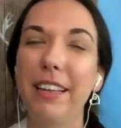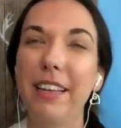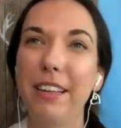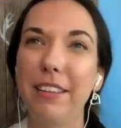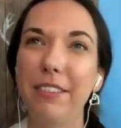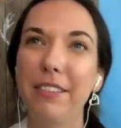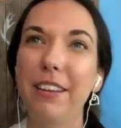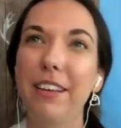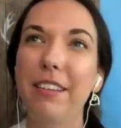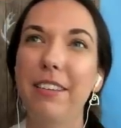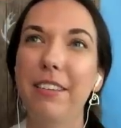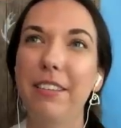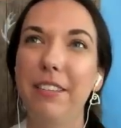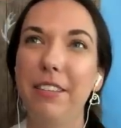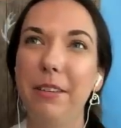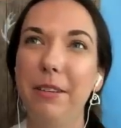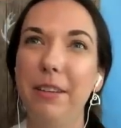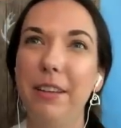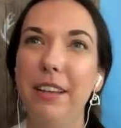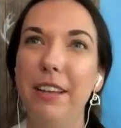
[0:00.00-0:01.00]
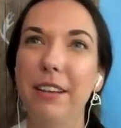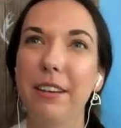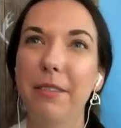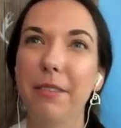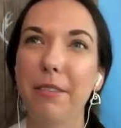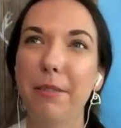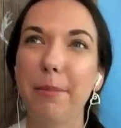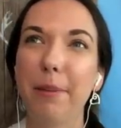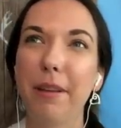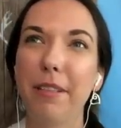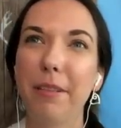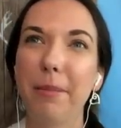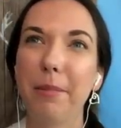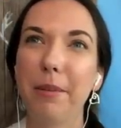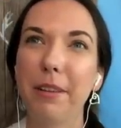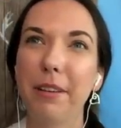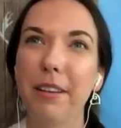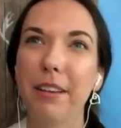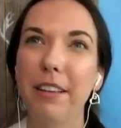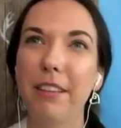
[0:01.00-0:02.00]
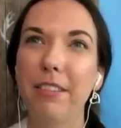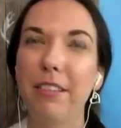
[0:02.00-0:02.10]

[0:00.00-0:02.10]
yes, she has a duty and a responsibility.